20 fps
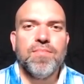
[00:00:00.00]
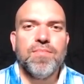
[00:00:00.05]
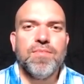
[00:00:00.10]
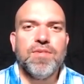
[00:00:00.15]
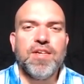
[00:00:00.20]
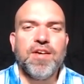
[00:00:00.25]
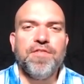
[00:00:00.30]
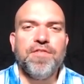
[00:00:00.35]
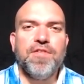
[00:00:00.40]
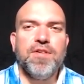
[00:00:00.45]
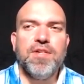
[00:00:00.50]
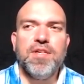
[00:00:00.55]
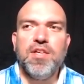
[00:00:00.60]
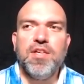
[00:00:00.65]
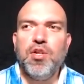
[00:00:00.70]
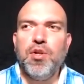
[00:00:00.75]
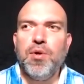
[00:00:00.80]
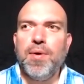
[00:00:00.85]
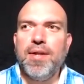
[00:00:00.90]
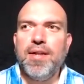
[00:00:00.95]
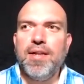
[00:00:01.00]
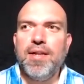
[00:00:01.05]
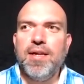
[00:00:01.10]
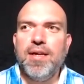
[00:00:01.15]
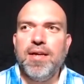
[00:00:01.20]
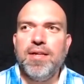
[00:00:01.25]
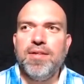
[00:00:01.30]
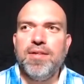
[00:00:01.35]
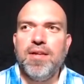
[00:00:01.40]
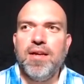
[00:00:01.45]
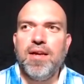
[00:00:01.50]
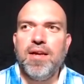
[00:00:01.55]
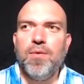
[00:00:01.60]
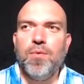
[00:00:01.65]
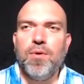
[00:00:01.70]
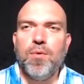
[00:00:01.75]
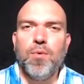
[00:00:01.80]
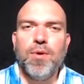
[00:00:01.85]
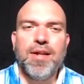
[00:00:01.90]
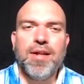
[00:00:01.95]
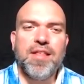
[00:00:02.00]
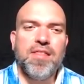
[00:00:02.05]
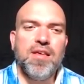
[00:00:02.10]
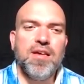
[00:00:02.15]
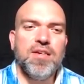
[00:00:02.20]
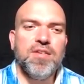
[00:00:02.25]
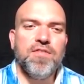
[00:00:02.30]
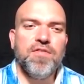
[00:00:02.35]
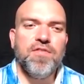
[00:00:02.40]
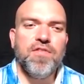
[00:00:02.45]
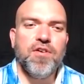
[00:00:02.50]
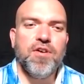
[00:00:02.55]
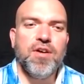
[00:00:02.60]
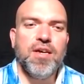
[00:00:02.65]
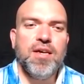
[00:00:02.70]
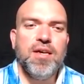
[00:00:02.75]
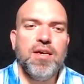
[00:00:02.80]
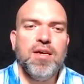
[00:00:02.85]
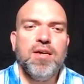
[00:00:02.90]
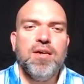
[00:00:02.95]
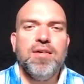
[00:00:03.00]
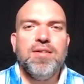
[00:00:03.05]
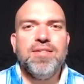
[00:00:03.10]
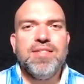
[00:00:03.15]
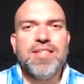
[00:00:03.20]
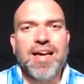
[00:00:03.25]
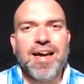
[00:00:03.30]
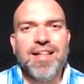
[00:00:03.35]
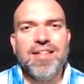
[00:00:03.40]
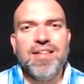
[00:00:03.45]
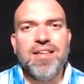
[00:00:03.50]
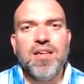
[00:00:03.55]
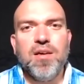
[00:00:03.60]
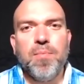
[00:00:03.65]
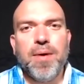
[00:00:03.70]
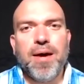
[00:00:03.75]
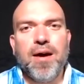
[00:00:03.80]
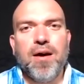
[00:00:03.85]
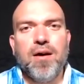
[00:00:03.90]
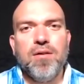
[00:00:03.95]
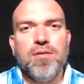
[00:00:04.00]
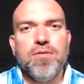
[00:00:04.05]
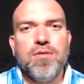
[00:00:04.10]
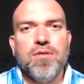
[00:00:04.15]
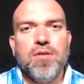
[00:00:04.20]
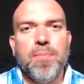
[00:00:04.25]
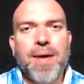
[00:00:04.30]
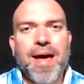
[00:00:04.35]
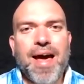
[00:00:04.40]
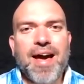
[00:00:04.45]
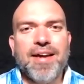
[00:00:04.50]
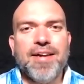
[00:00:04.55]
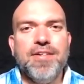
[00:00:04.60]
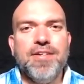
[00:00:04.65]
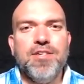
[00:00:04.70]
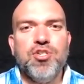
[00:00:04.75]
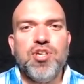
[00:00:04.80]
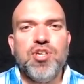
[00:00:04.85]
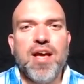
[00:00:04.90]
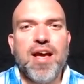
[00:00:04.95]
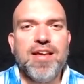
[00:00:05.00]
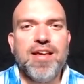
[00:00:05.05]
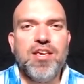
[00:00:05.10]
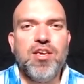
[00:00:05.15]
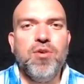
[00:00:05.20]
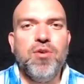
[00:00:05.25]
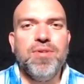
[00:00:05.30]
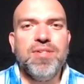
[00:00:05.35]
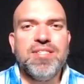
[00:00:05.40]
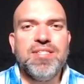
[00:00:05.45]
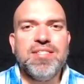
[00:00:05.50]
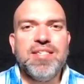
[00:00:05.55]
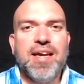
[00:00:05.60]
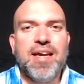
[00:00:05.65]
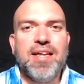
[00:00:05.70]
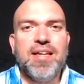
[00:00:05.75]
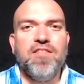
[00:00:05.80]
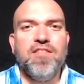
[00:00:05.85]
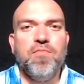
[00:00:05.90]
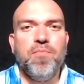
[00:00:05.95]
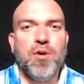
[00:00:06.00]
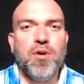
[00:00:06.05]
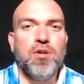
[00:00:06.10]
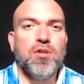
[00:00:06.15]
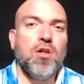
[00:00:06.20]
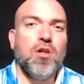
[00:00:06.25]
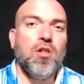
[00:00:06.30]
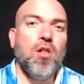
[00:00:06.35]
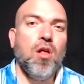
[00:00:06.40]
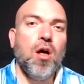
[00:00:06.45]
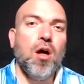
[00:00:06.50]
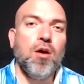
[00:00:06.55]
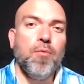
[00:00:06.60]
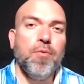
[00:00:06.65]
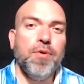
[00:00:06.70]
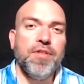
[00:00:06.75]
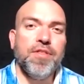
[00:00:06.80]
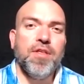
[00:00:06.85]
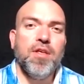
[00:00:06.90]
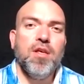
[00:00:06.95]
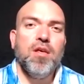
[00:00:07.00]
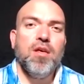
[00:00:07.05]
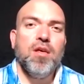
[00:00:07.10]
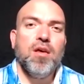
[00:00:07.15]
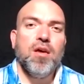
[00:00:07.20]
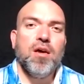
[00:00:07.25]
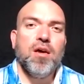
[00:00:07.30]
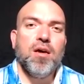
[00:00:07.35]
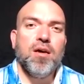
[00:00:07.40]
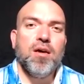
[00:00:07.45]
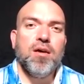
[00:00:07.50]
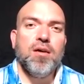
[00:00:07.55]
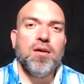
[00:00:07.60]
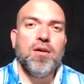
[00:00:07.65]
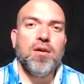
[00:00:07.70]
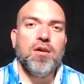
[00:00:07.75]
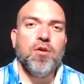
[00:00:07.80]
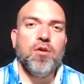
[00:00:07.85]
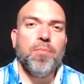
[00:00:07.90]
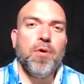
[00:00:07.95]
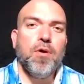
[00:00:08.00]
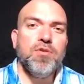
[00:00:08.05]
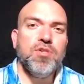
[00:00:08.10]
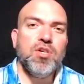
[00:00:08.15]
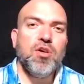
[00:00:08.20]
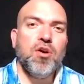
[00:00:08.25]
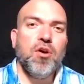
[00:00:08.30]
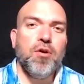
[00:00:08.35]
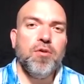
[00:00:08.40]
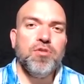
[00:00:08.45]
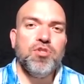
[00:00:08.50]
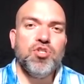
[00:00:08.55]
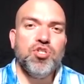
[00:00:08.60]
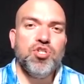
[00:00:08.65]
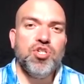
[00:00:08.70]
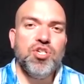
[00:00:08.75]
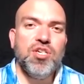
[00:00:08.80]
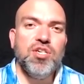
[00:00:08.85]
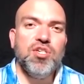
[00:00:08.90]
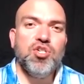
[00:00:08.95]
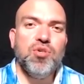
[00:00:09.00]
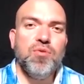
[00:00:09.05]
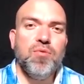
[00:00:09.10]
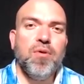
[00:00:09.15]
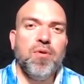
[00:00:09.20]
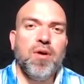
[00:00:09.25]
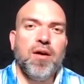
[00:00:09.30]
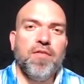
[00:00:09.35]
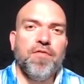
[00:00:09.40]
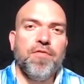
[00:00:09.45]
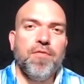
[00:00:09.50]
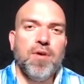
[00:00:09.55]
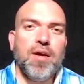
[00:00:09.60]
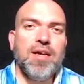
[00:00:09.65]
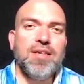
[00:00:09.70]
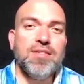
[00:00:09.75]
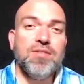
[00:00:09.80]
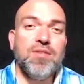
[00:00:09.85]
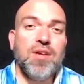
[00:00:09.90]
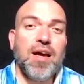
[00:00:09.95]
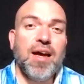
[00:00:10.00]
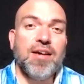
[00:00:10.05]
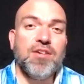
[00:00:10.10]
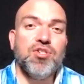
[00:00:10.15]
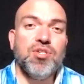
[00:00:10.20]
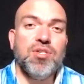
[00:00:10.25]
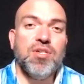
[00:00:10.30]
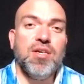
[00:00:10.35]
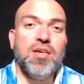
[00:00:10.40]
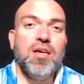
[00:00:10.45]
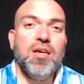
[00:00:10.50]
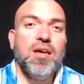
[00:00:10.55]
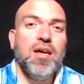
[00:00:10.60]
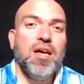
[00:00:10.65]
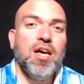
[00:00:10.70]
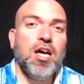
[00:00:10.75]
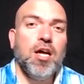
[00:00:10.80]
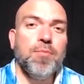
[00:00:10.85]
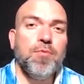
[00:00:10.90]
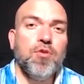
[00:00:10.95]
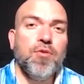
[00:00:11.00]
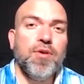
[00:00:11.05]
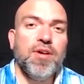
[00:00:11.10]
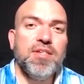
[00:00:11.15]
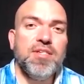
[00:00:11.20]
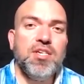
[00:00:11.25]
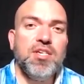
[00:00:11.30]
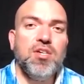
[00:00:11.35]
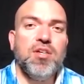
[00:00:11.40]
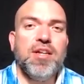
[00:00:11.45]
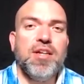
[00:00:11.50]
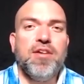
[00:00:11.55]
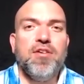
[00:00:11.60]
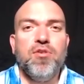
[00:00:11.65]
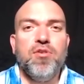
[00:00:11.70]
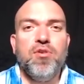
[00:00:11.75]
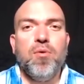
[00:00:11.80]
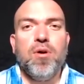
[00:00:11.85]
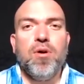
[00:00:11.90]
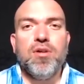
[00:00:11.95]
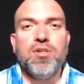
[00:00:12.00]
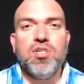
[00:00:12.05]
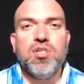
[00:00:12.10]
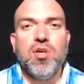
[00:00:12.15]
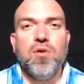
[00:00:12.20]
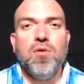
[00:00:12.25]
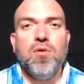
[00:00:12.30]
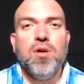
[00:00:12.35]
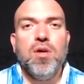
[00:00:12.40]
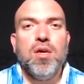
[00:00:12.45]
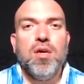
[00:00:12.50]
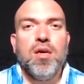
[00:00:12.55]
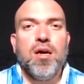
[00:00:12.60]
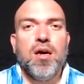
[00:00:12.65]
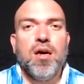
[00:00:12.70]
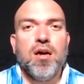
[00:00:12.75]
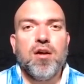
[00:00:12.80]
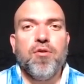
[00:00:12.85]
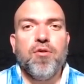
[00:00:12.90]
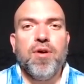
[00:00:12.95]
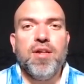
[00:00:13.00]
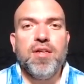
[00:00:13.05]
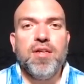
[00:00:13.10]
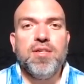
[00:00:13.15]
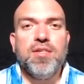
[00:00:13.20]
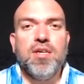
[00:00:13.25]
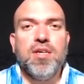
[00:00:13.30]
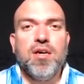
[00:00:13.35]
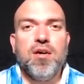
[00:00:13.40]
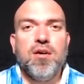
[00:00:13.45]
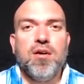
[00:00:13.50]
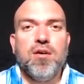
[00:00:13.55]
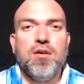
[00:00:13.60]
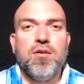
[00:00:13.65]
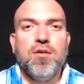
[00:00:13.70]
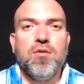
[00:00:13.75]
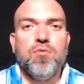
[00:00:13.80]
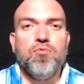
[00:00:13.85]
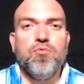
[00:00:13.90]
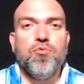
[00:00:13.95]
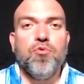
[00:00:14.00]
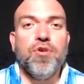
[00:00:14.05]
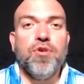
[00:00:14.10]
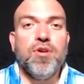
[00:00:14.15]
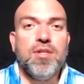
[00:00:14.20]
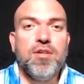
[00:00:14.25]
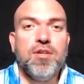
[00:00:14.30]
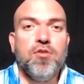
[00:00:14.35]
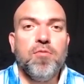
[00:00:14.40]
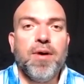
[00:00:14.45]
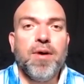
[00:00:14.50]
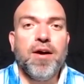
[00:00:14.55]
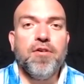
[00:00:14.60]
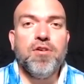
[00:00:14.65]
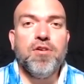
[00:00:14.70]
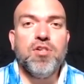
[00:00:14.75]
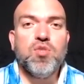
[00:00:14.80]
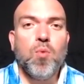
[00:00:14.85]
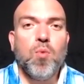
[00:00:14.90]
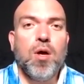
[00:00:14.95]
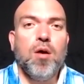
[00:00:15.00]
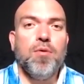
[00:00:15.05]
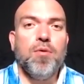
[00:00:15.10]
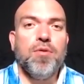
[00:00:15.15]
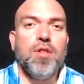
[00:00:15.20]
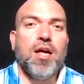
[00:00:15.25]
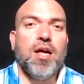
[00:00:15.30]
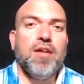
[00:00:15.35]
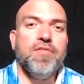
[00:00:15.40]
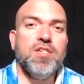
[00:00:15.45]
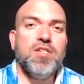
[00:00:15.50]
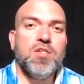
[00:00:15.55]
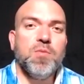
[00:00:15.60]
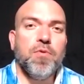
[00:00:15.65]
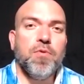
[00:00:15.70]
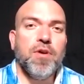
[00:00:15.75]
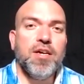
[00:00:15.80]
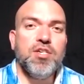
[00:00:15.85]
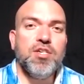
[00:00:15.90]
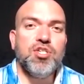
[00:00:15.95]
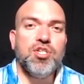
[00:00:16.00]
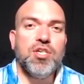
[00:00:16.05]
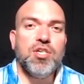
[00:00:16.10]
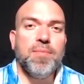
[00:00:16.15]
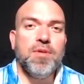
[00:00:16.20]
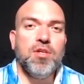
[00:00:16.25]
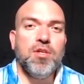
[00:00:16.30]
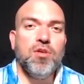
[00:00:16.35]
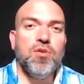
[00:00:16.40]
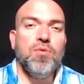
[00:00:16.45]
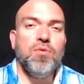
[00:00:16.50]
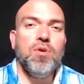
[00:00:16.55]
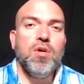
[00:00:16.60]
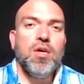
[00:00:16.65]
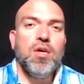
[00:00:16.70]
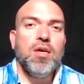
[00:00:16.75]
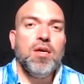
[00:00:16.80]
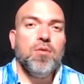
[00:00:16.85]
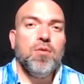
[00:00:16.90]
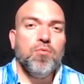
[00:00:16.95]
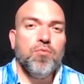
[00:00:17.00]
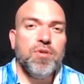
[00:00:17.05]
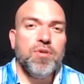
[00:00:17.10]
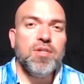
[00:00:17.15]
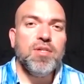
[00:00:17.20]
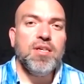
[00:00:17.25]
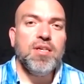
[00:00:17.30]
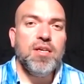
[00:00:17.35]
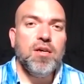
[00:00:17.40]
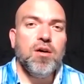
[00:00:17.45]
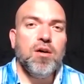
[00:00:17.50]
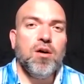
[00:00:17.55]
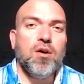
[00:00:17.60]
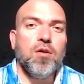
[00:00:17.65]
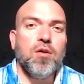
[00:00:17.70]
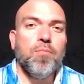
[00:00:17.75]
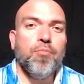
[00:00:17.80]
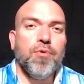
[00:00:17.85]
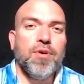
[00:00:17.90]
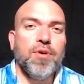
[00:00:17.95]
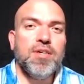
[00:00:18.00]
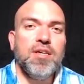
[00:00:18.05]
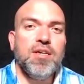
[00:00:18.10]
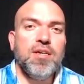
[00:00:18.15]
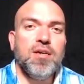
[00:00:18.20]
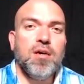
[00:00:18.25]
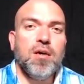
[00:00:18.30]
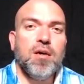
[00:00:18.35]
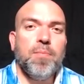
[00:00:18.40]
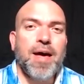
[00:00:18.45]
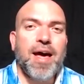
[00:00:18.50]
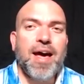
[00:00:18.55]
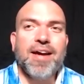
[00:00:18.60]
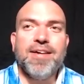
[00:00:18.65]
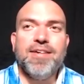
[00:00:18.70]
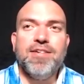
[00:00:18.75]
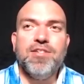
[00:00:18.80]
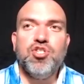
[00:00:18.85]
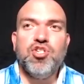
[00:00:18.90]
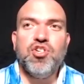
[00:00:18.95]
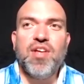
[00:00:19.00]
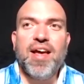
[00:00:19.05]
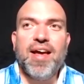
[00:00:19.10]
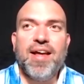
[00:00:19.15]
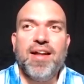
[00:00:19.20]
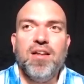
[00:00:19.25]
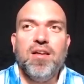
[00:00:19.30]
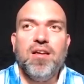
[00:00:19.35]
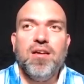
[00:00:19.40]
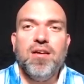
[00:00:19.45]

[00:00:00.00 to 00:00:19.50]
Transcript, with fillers: Definitely. You know, and, and what I think is very telling about the package that you and Stan have built along with uh, your posing coach, Cheech, who uh, has actually helped a great deal. And I know you also uh, credit uh, Rory Liedelmeyer as well with a lot of inspiration. I mean, you really are bringing a package that